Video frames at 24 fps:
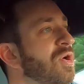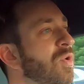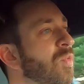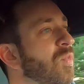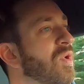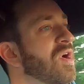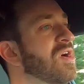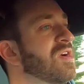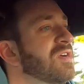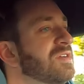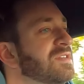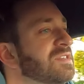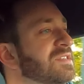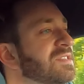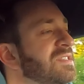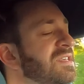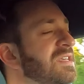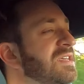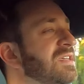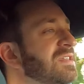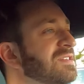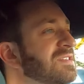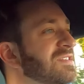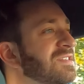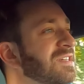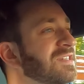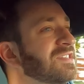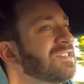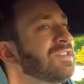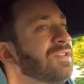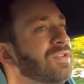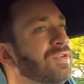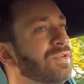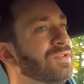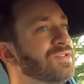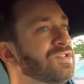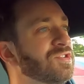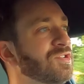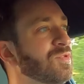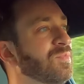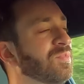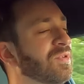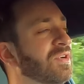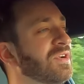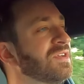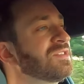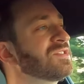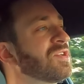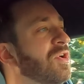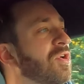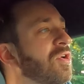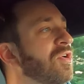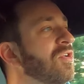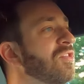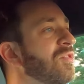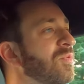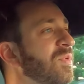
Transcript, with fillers: whereas the six cylinder Supra is all